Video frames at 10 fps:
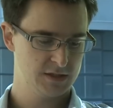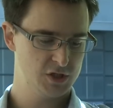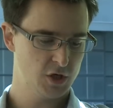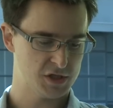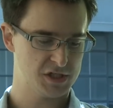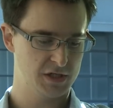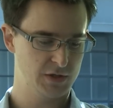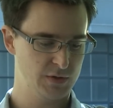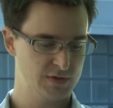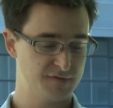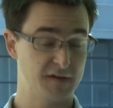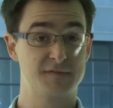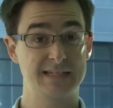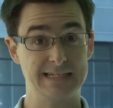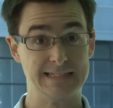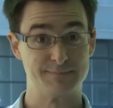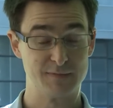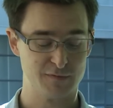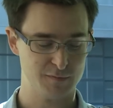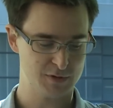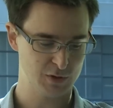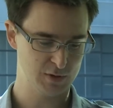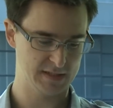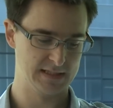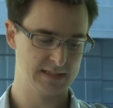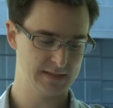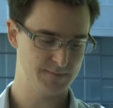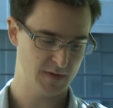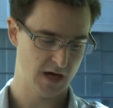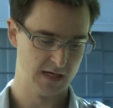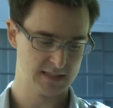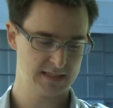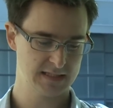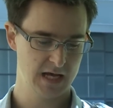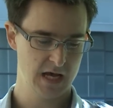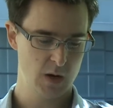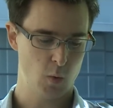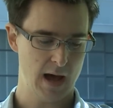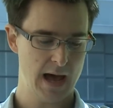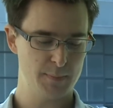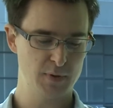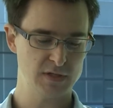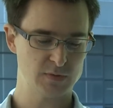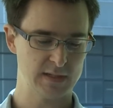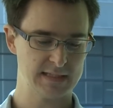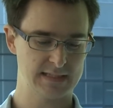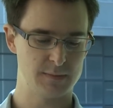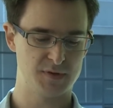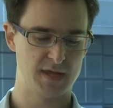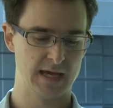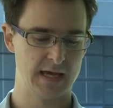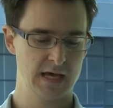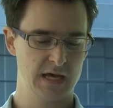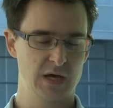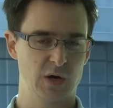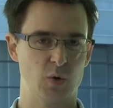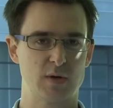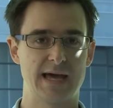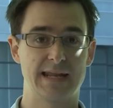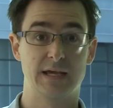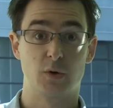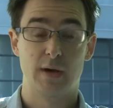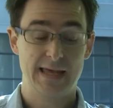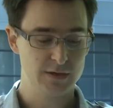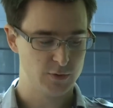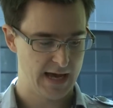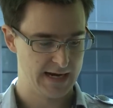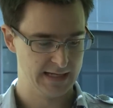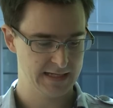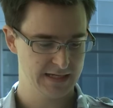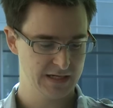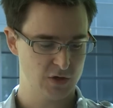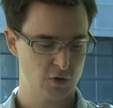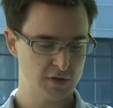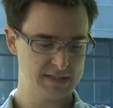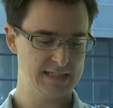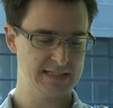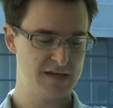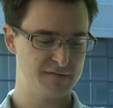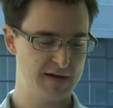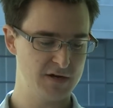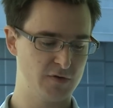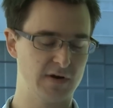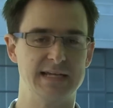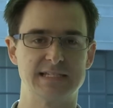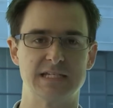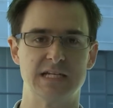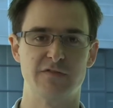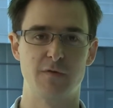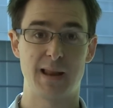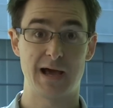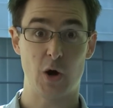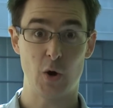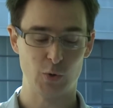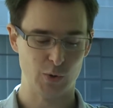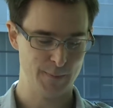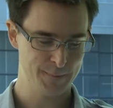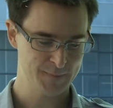Josh, who's 15 and from Dorset, asks, what happens when something organic or inorganic crosses the event horizon of a black hole?